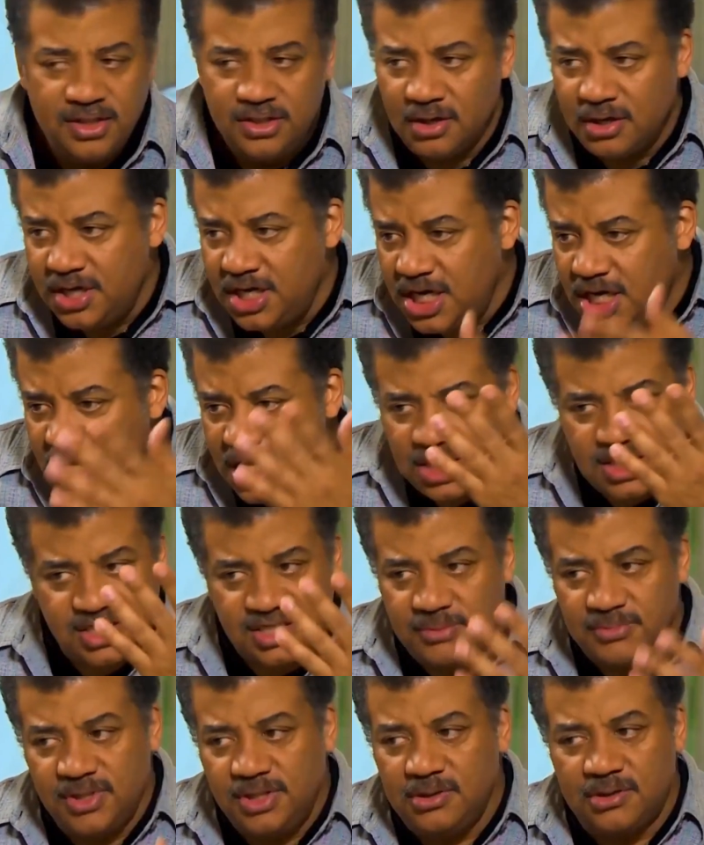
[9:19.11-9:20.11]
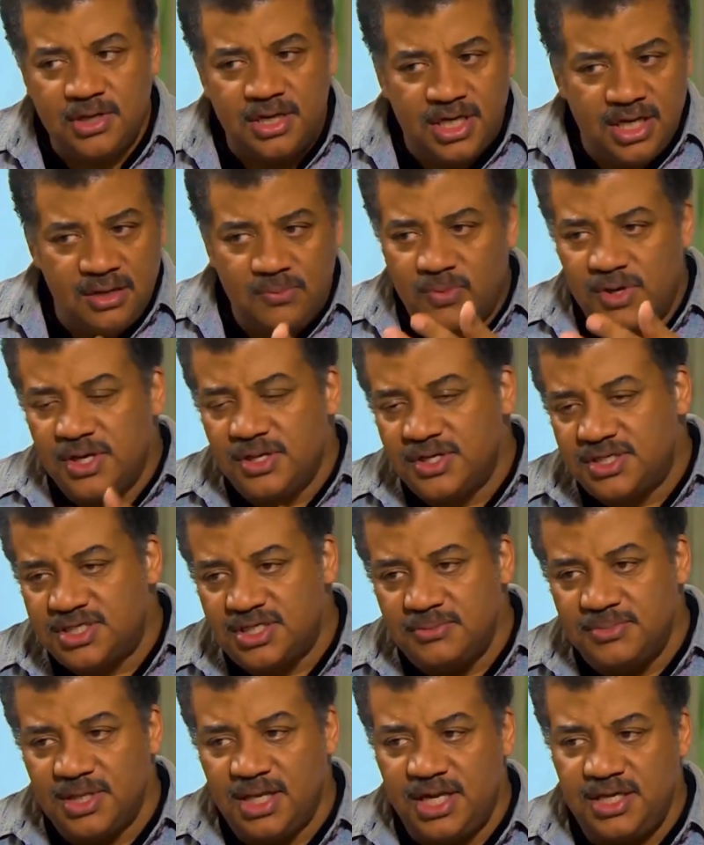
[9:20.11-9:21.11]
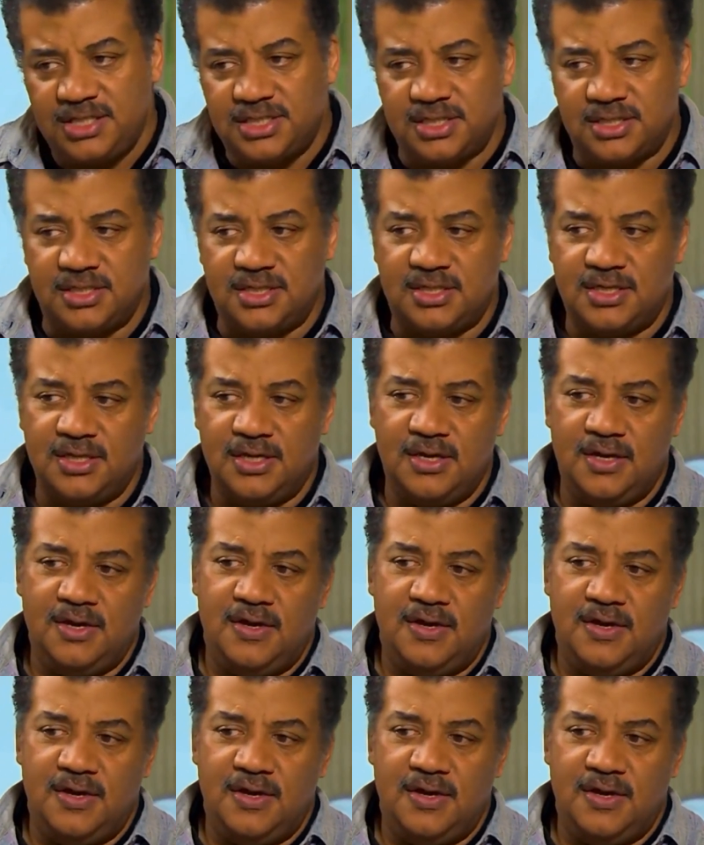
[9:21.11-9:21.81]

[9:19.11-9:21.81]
You're going to hit a sim- you're going to hit one of the simulations.